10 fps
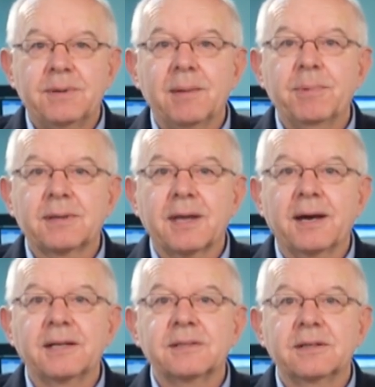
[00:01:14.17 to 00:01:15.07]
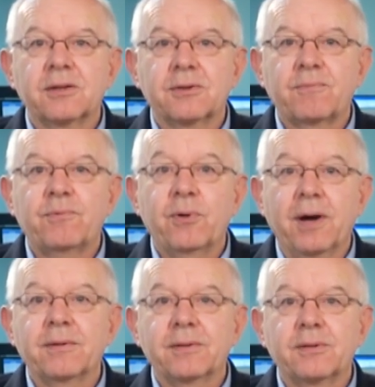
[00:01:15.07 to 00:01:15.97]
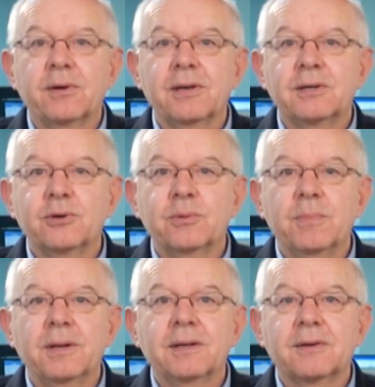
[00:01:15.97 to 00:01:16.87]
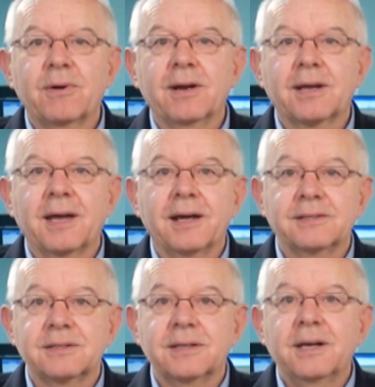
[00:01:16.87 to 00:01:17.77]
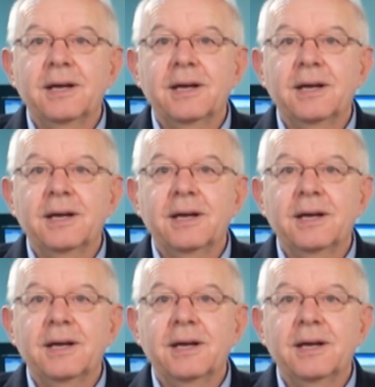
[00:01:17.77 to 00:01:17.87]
debit cards and 432 million credit cards.